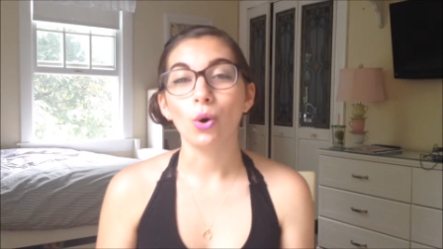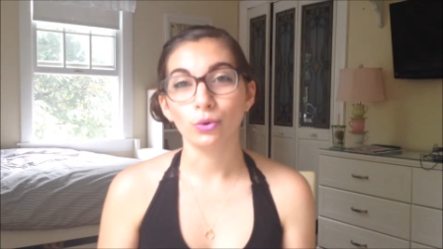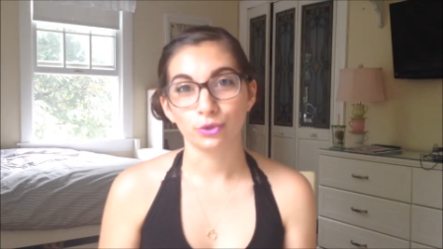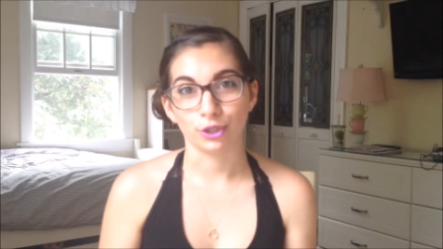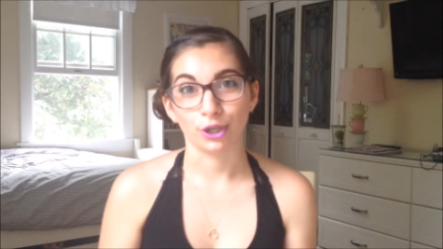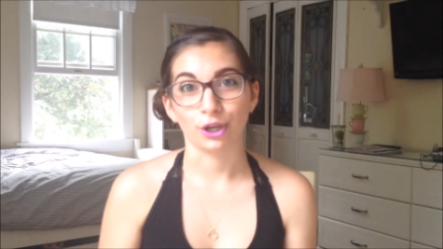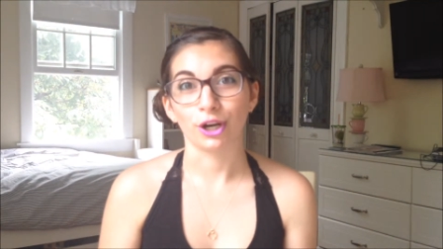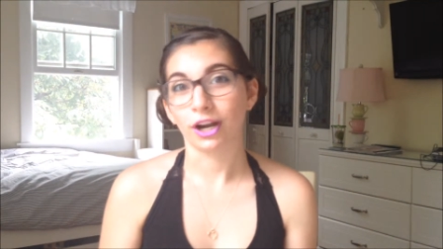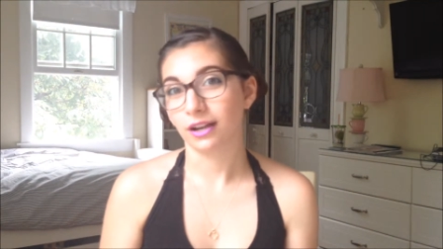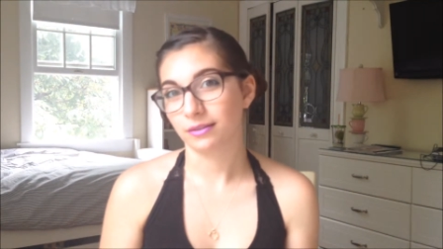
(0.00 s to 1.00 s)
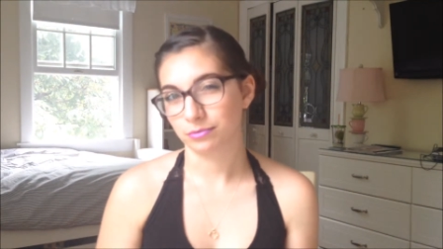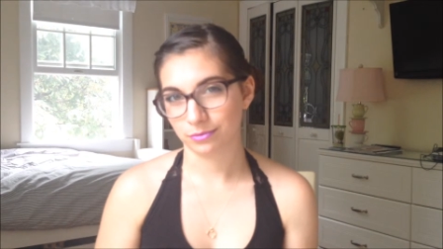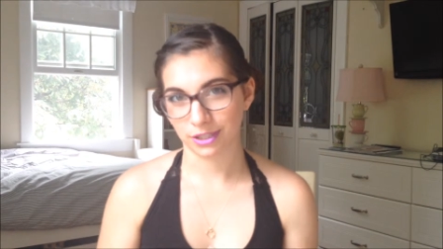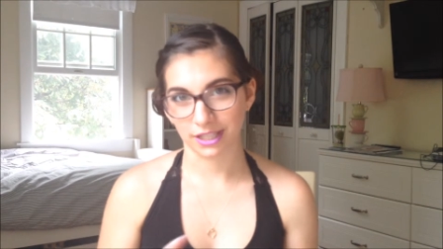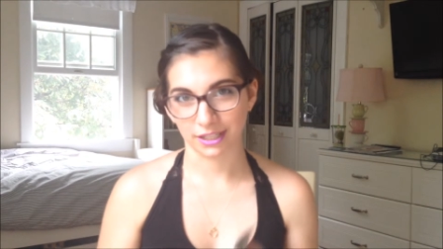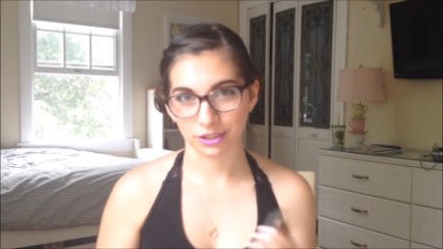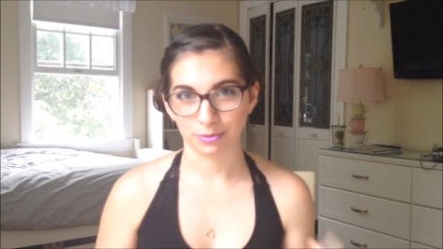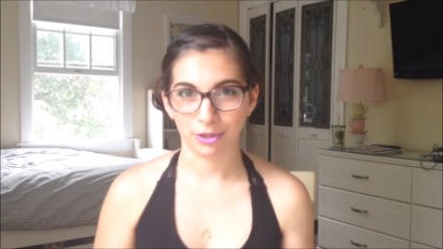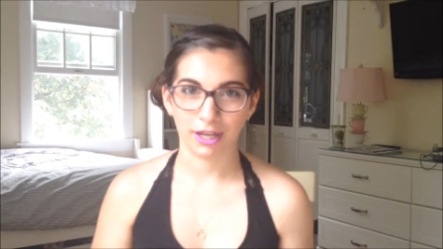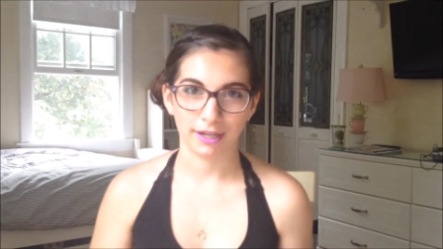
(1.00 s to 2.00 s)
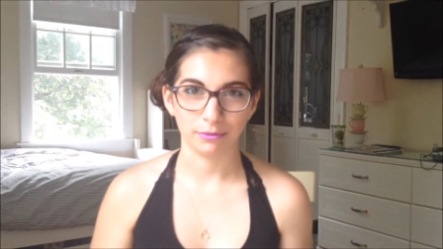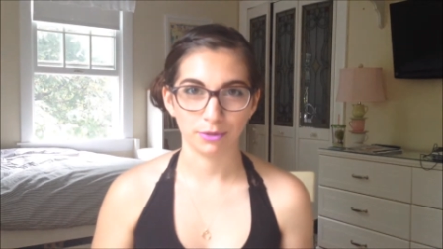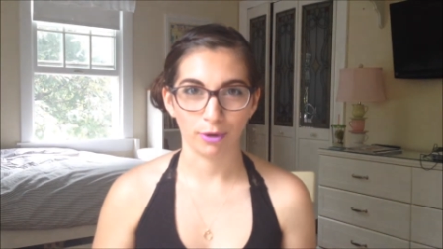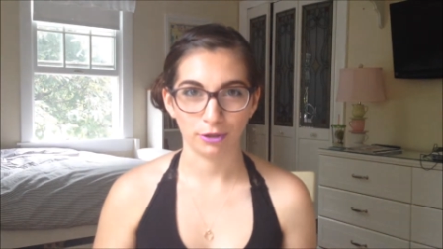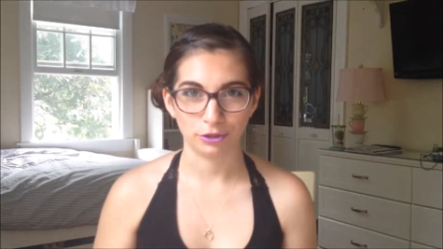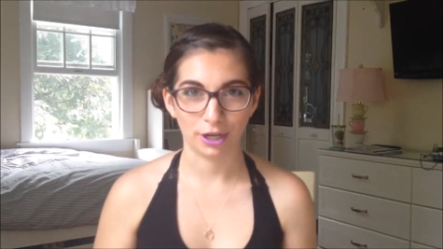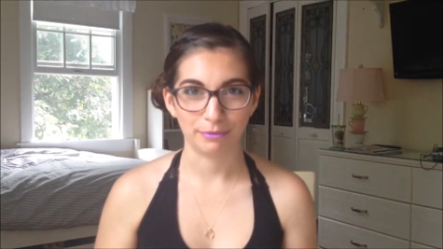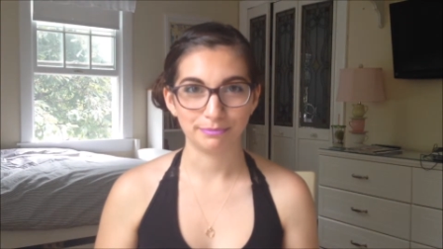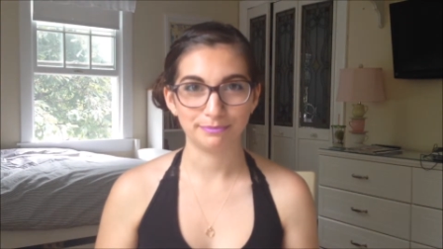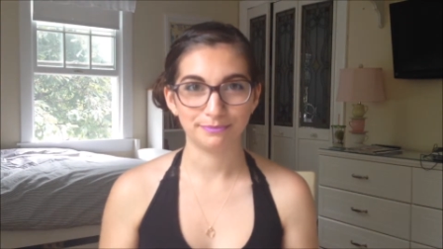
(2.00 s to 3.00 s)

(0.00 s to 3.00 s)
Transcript: older collectible items pawn shop.